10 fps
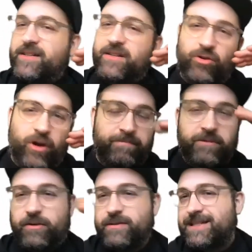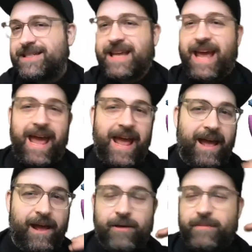crypto is a
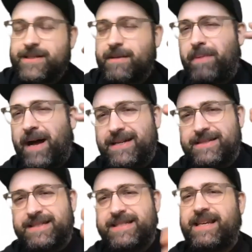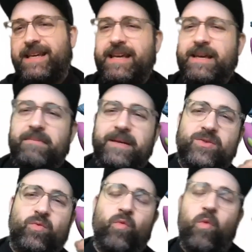scam, it's a Ponzi scheme, it's
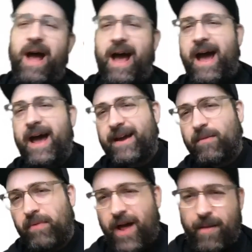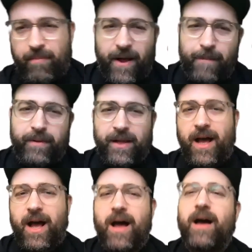whack, blah, blah,
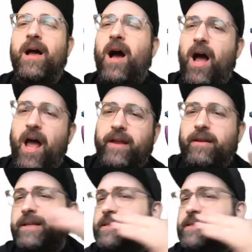blah. And he's